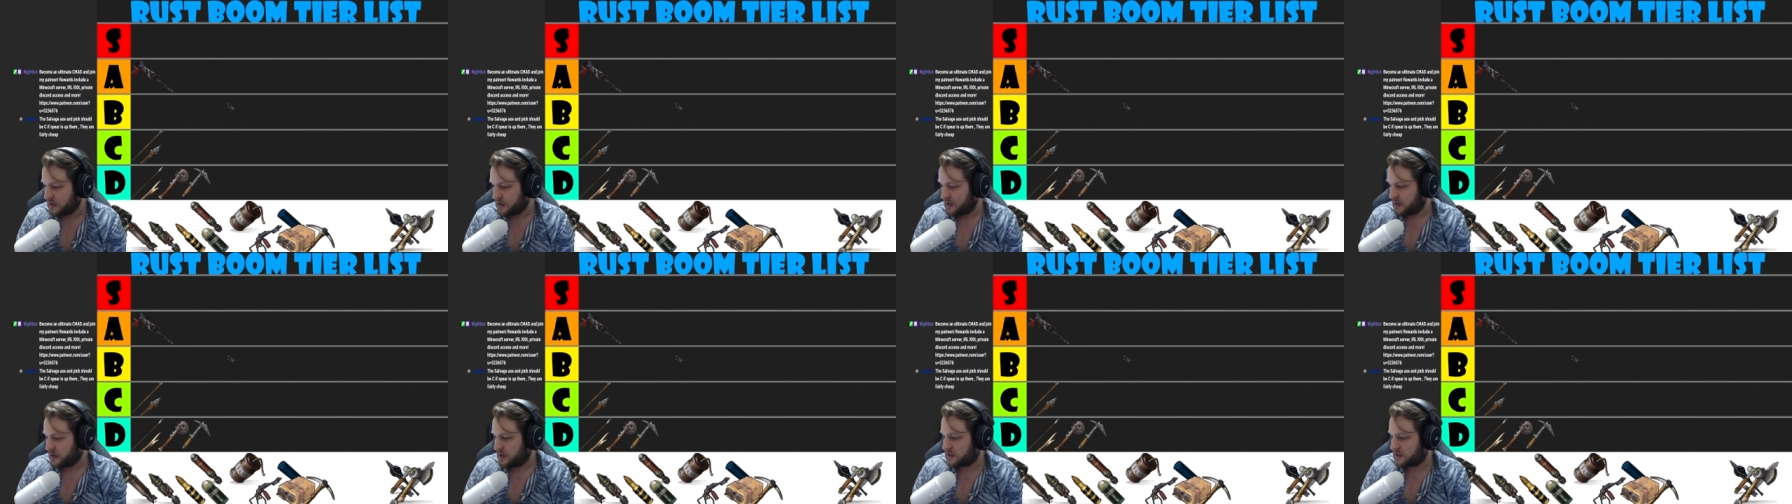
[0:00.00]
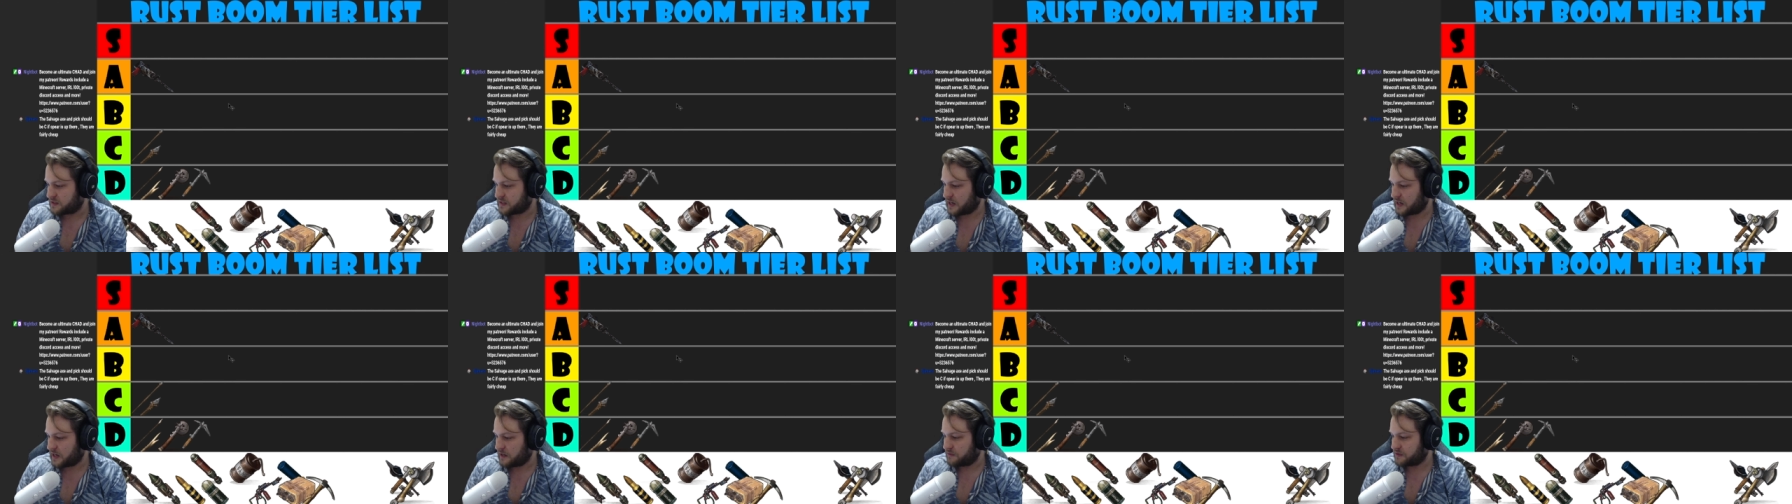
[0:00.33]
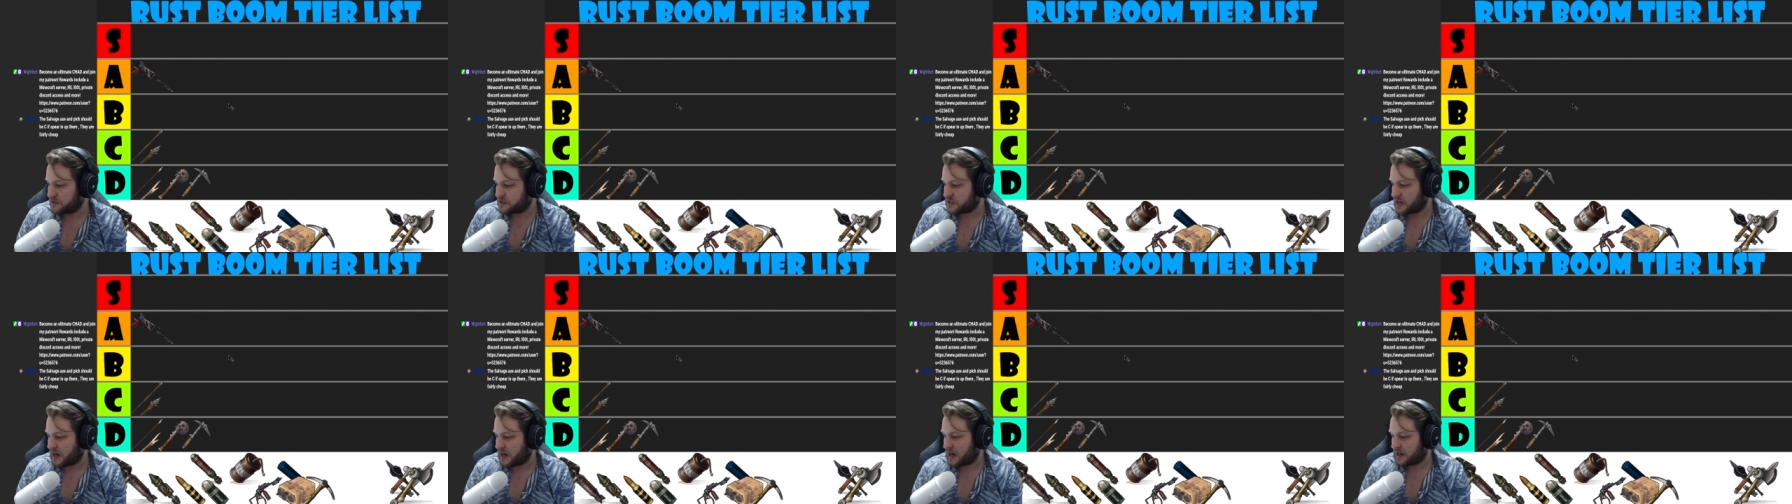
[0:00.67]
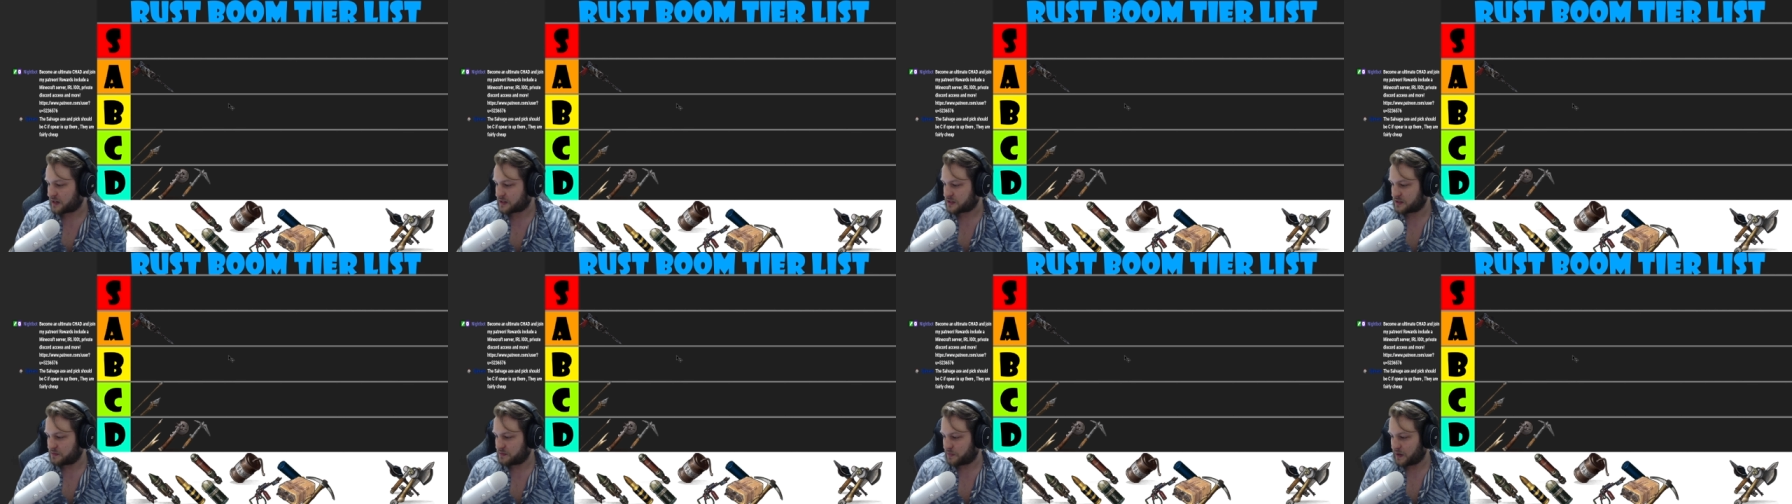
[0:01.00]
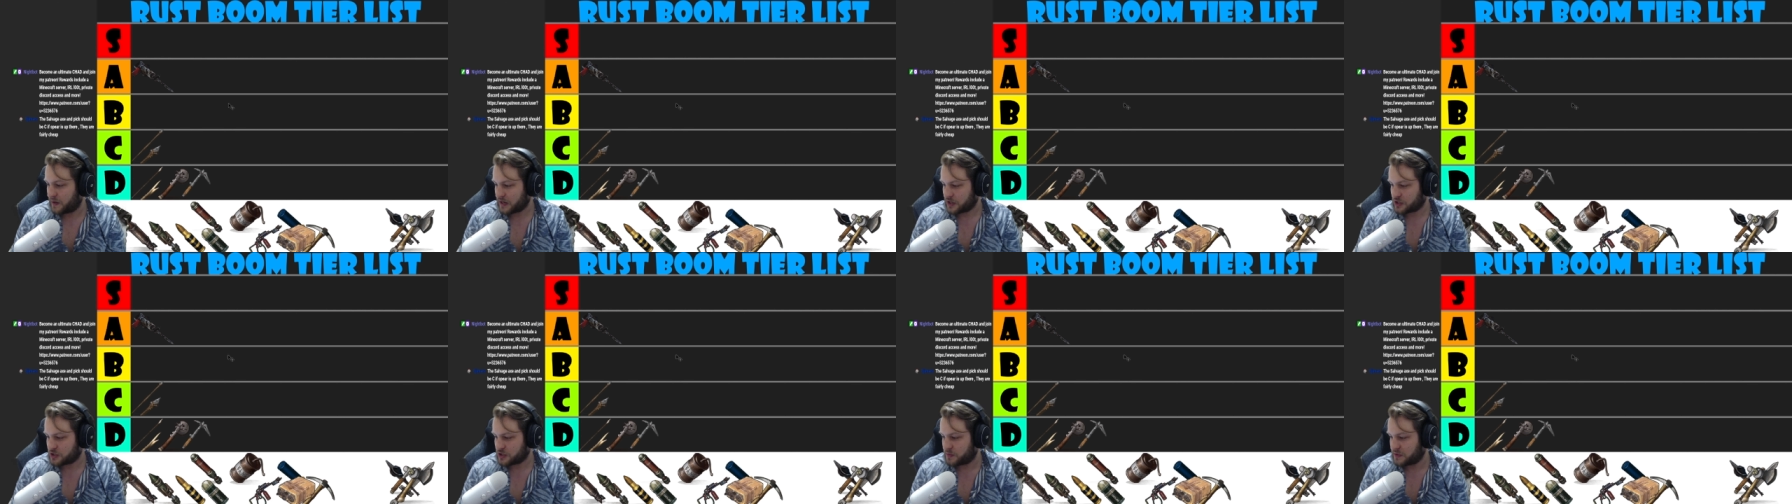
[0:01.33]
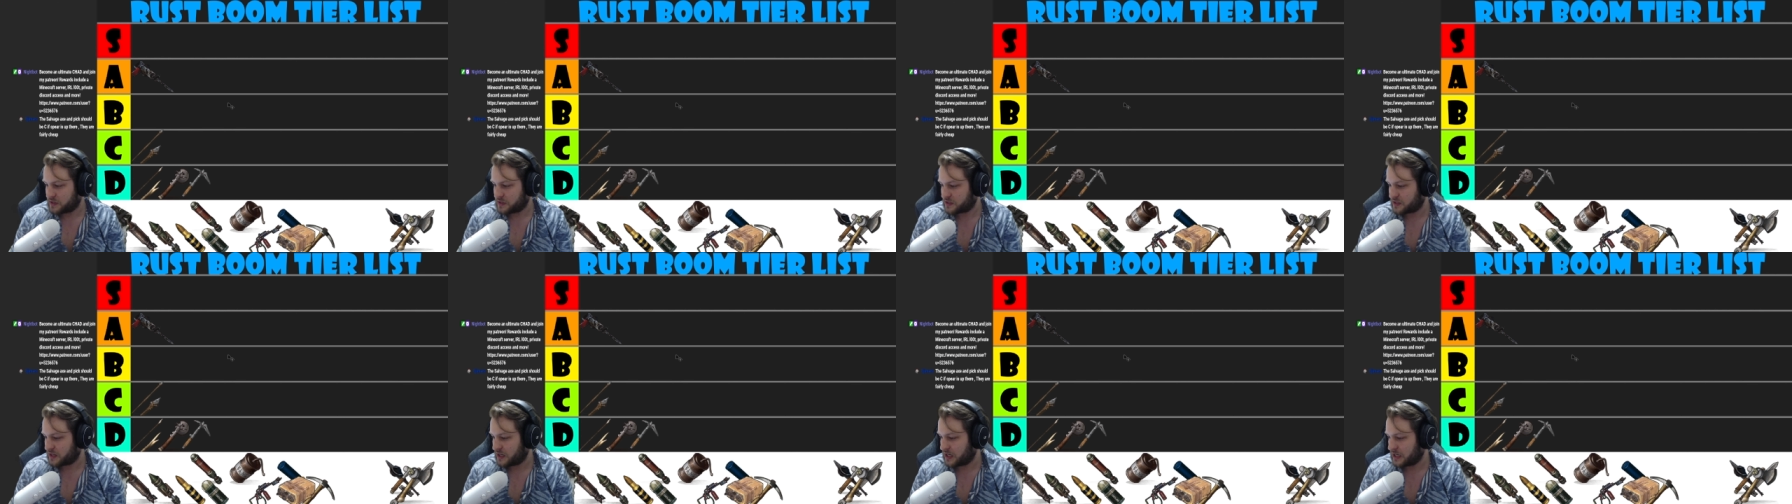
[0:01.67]
A salvaged axe and pick should be
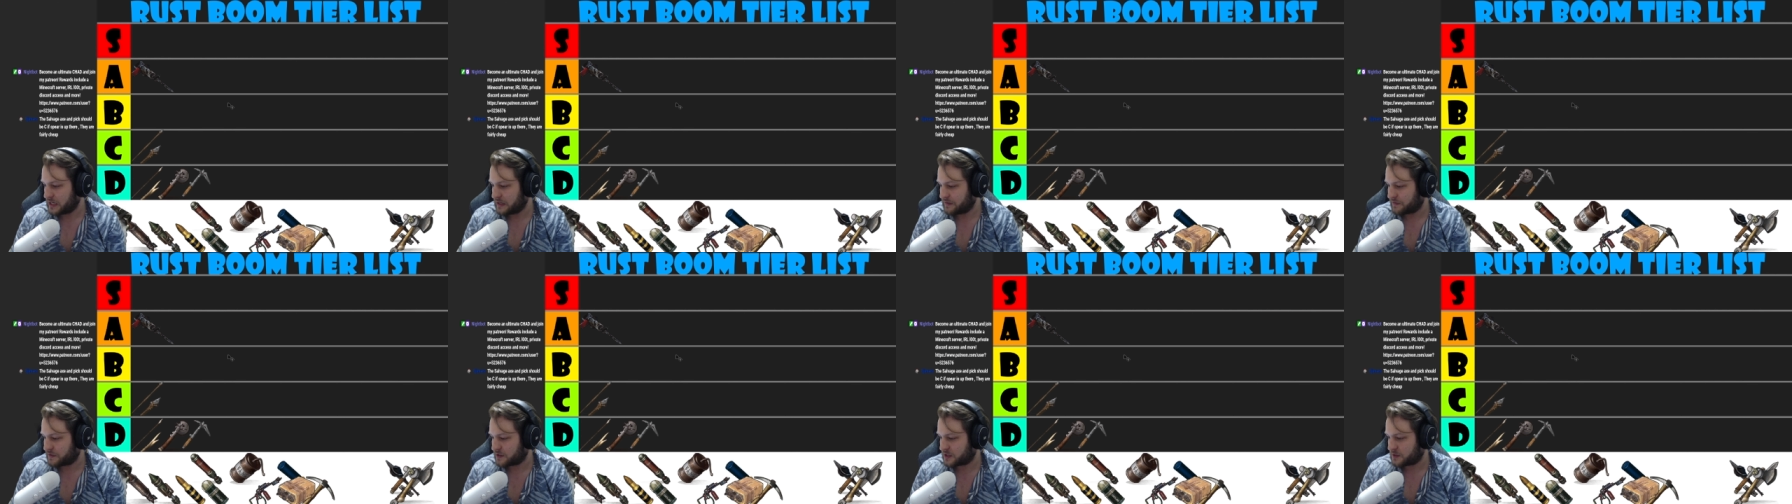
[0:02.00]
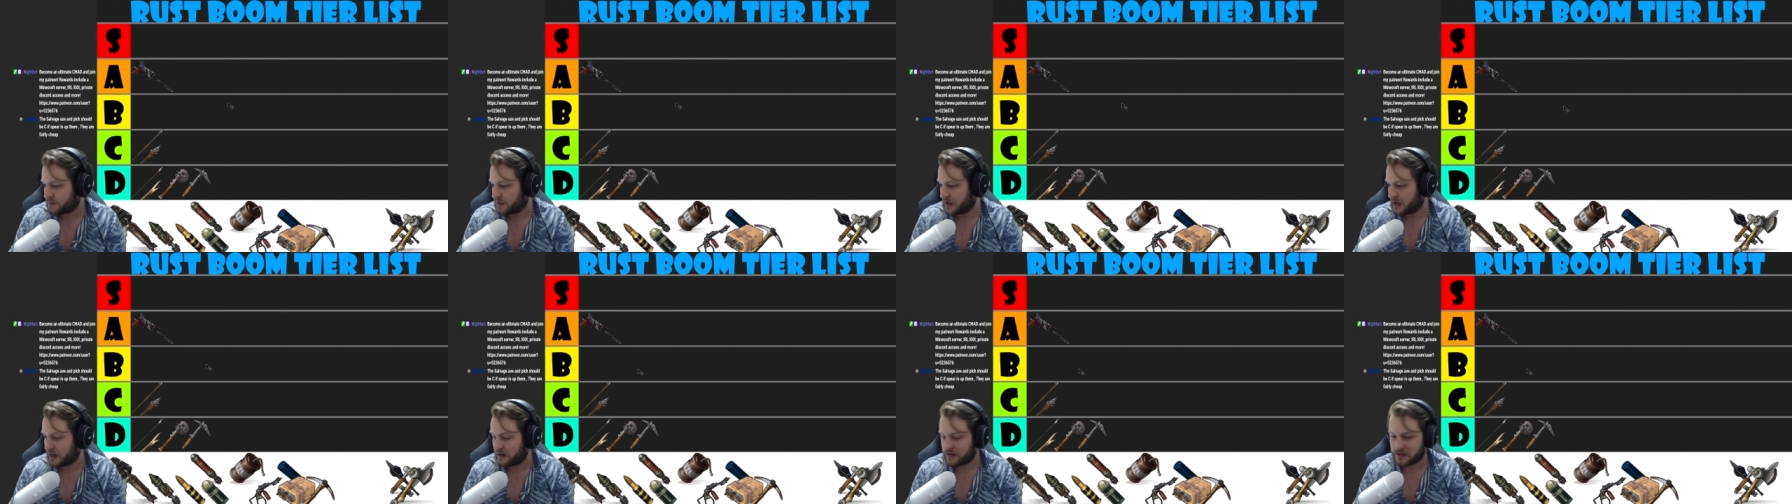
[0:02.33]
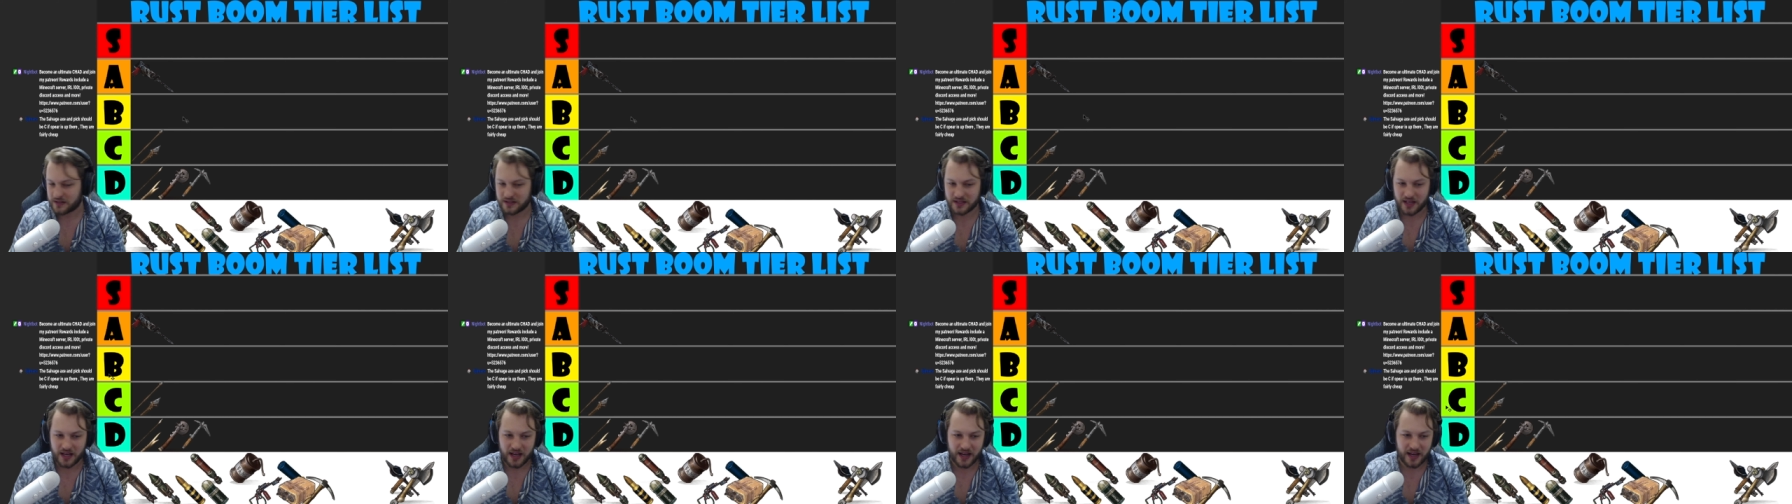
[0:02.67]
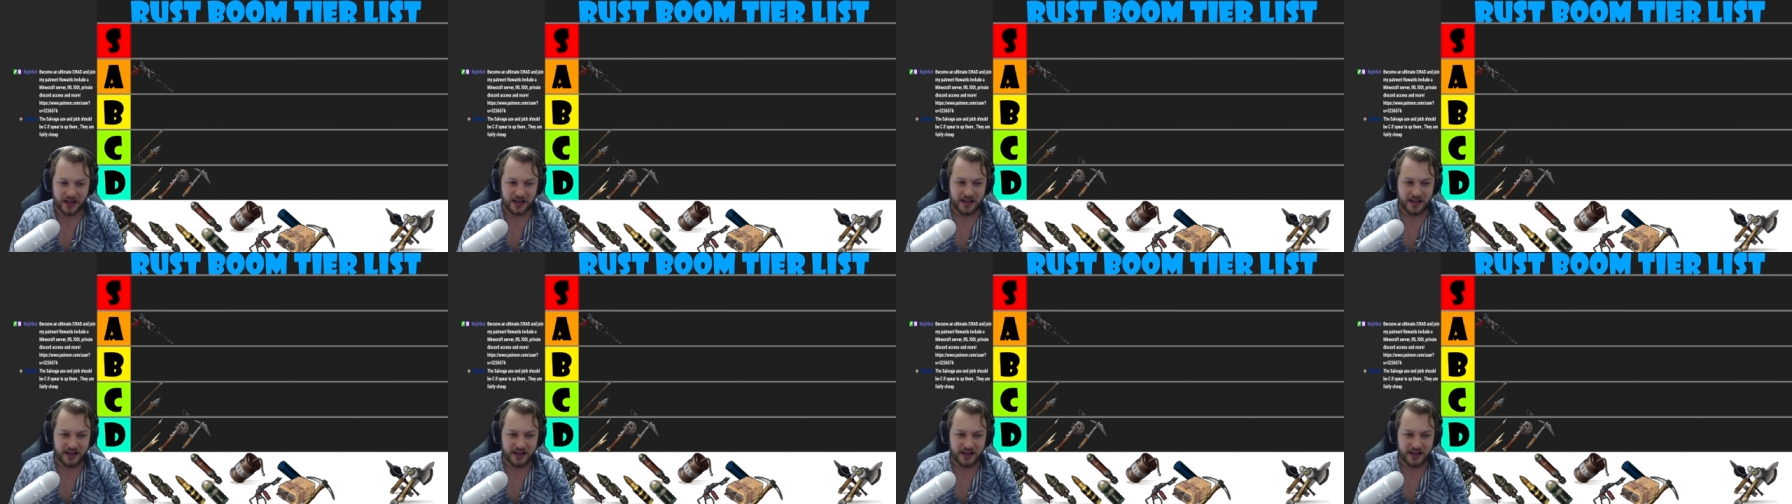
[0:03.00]
C if a spear is there.